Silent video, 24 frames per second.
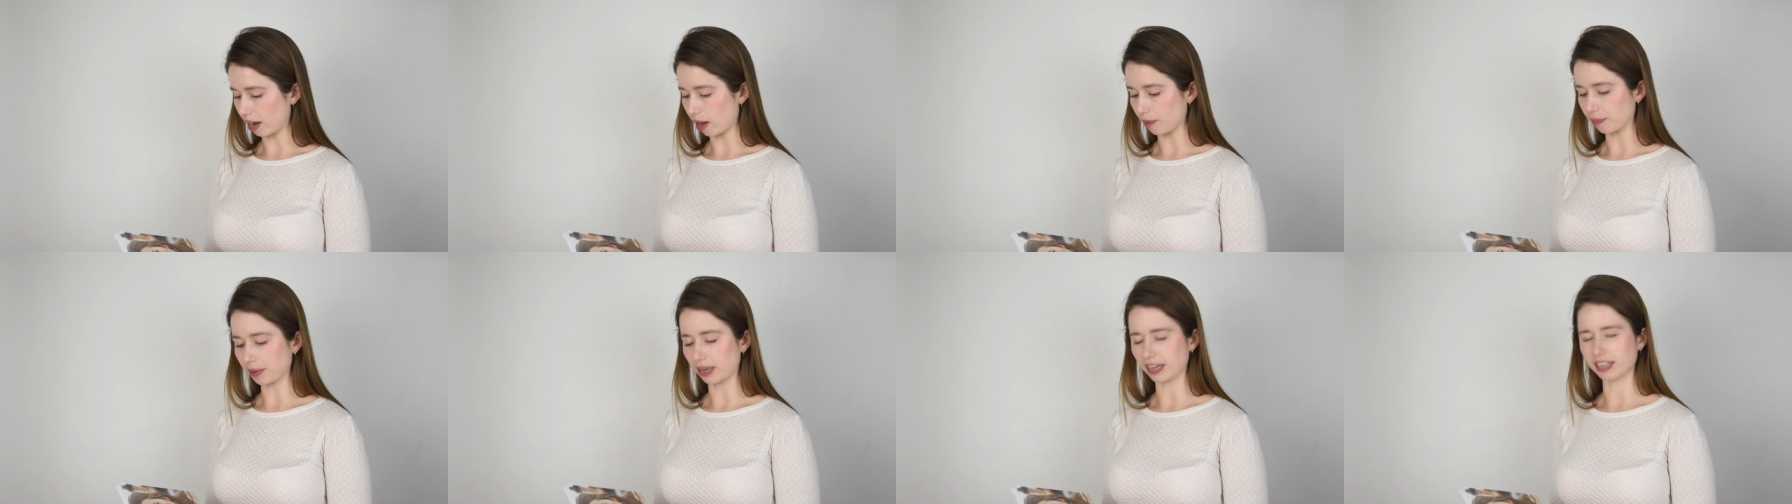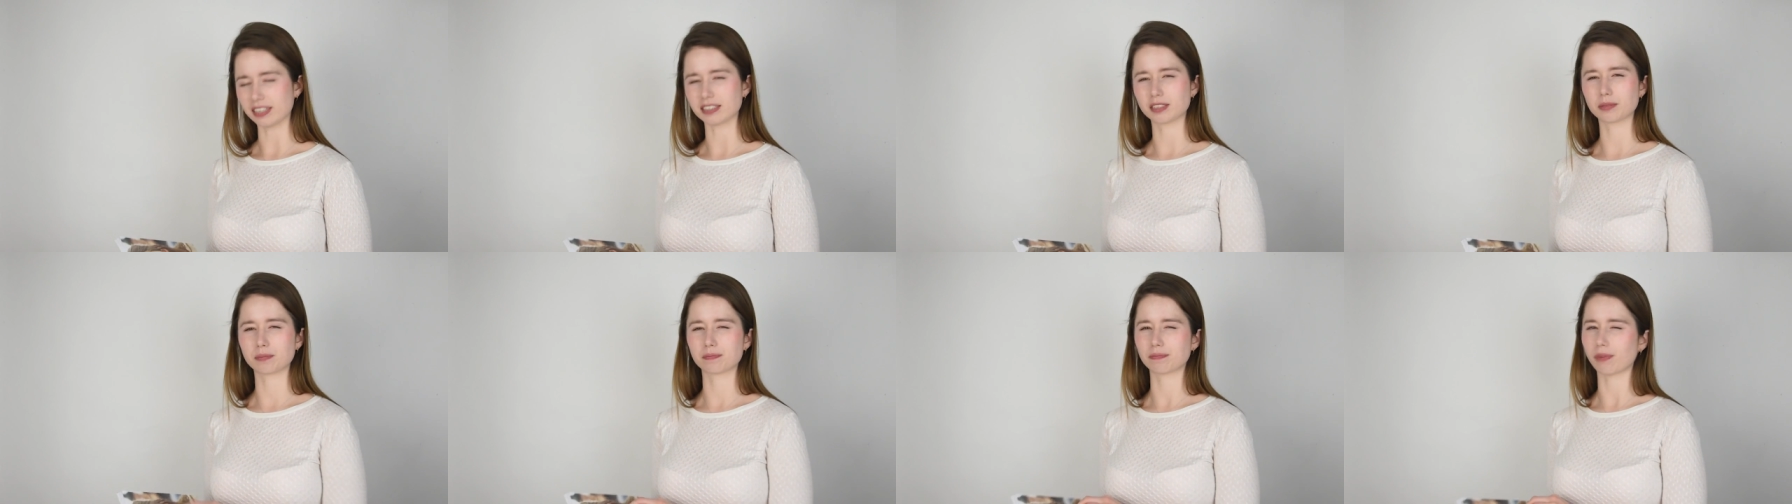up and
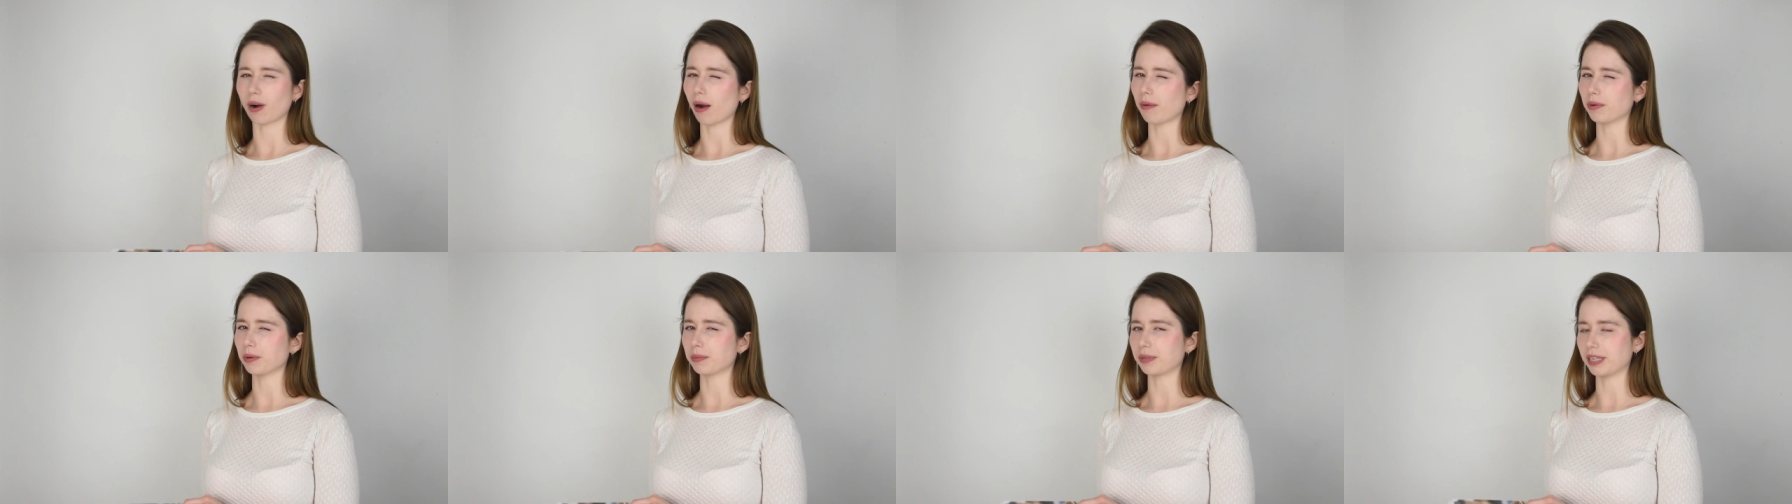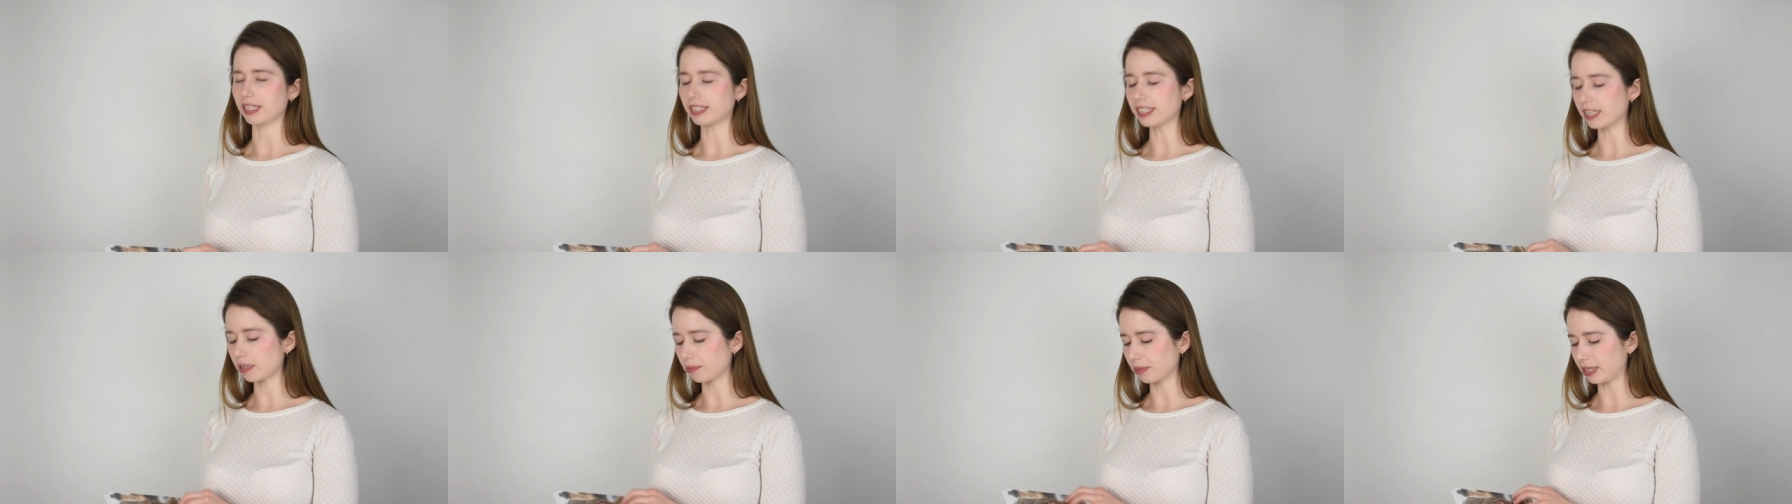it's probably
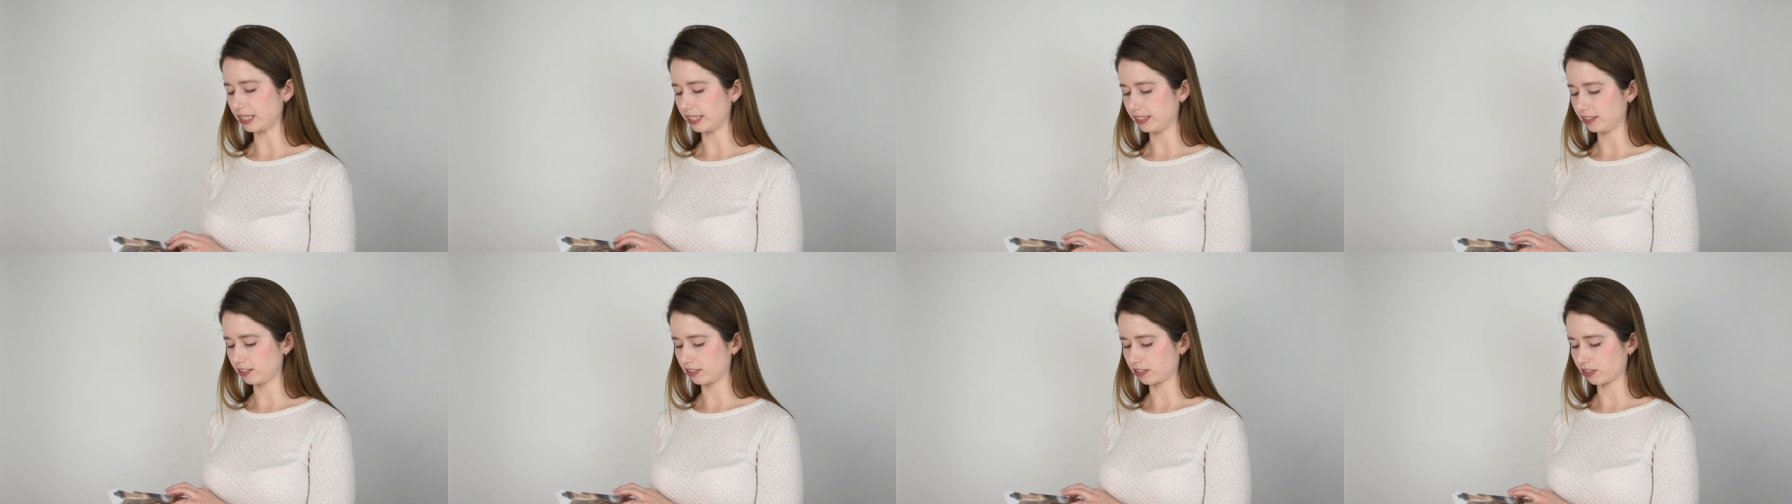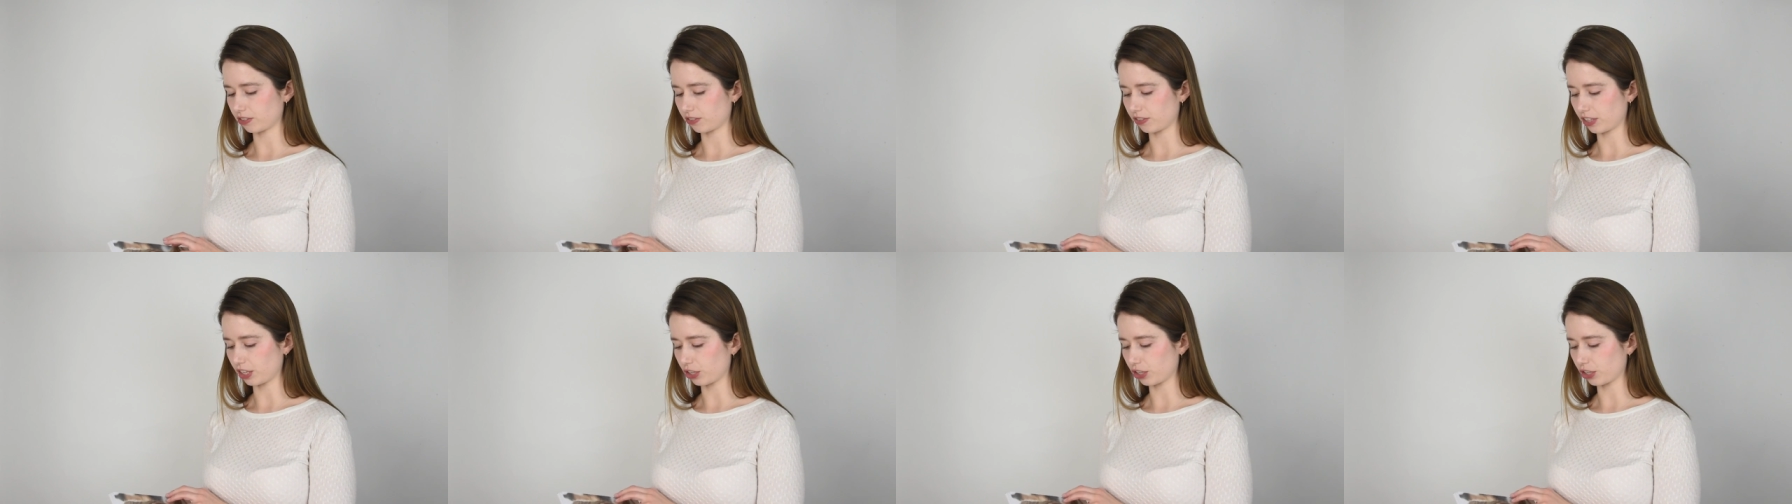a little bit easier